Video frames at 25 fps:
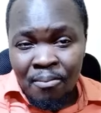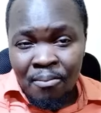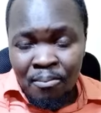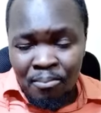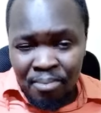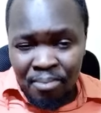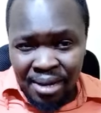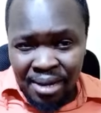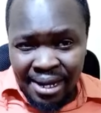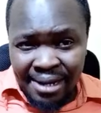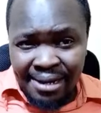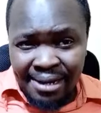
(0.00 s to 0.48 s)

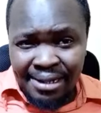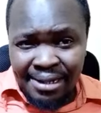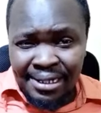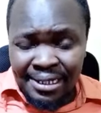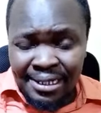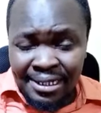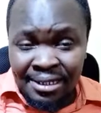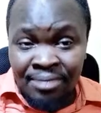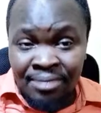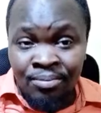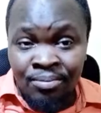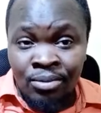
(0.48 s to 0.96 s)

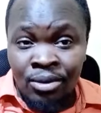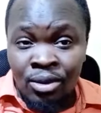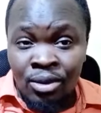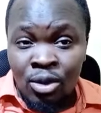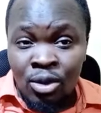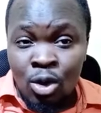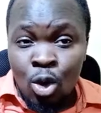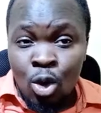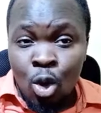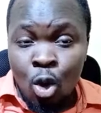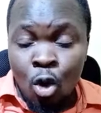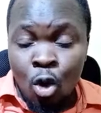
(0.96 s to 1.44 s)
mainly
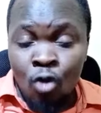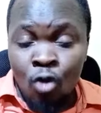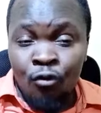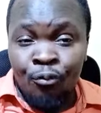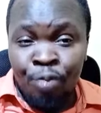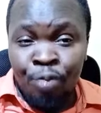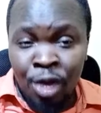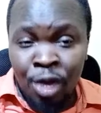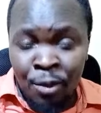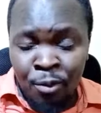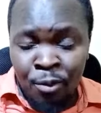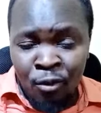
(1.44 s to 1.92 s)

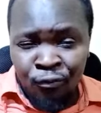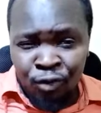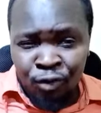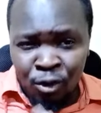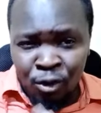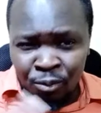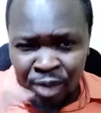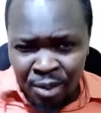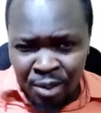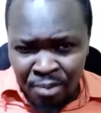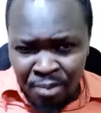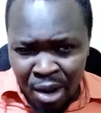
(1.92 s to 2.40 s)
of people
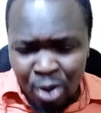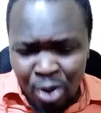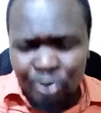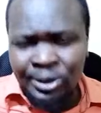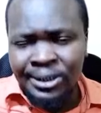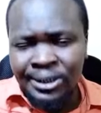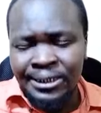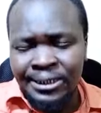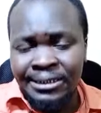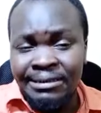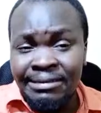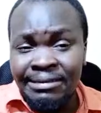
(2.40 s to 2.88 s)
from the
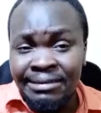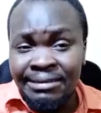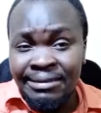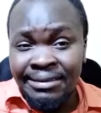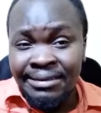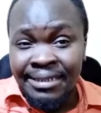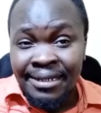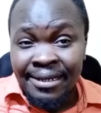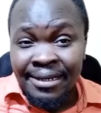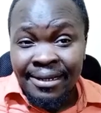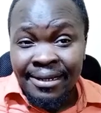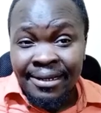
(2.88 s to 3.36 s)
mountain
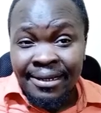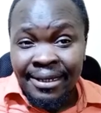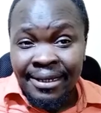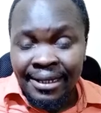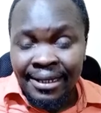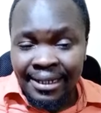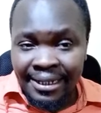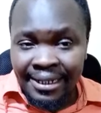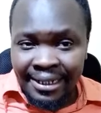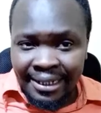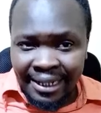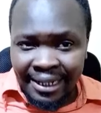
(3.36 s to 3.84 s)

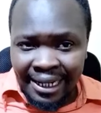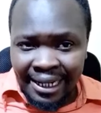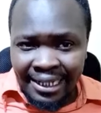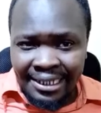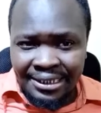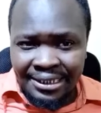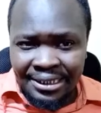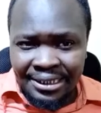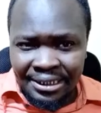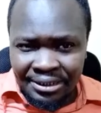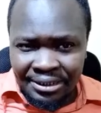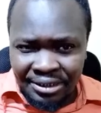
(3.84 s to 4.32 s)
and
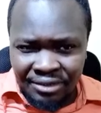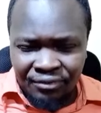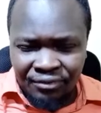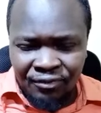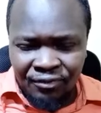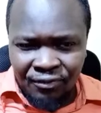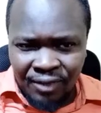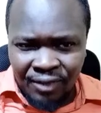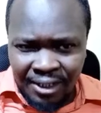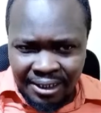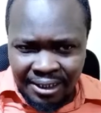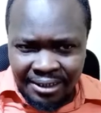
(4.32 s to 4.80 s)
Kalenjin
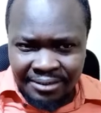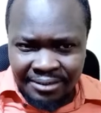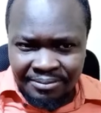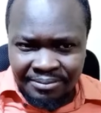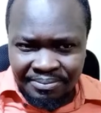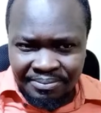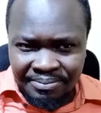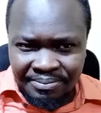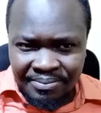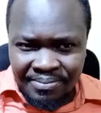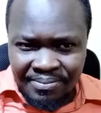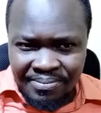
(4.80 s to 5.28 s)
Rift Valley.
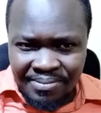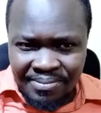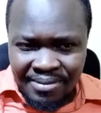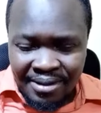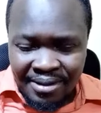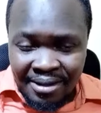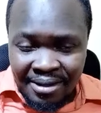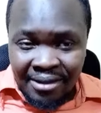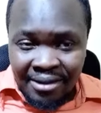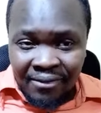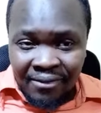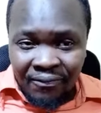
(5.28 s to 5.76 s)

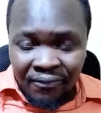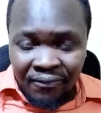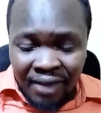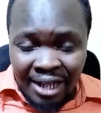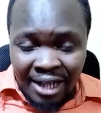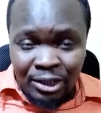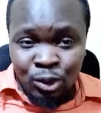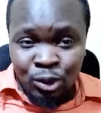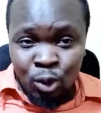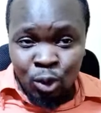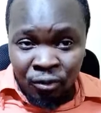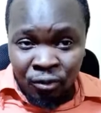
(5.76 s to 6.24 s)

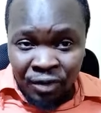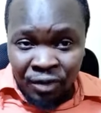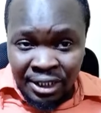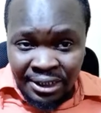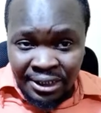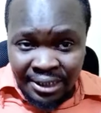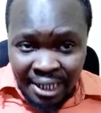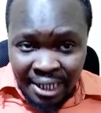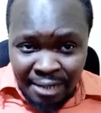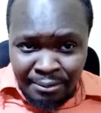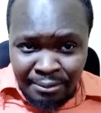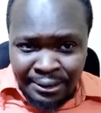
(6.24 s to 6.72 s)
That's what
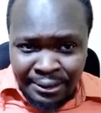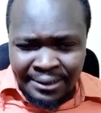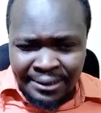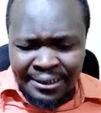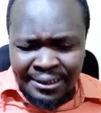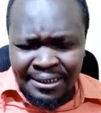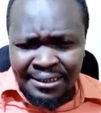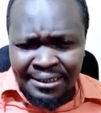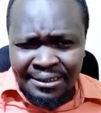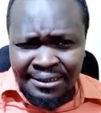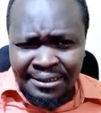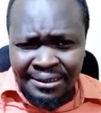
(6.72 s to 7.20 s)
these
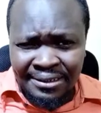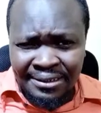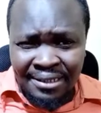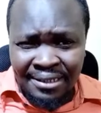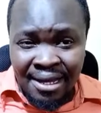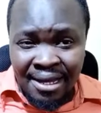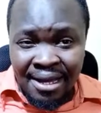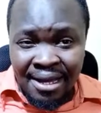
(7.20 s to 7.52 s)
MCAs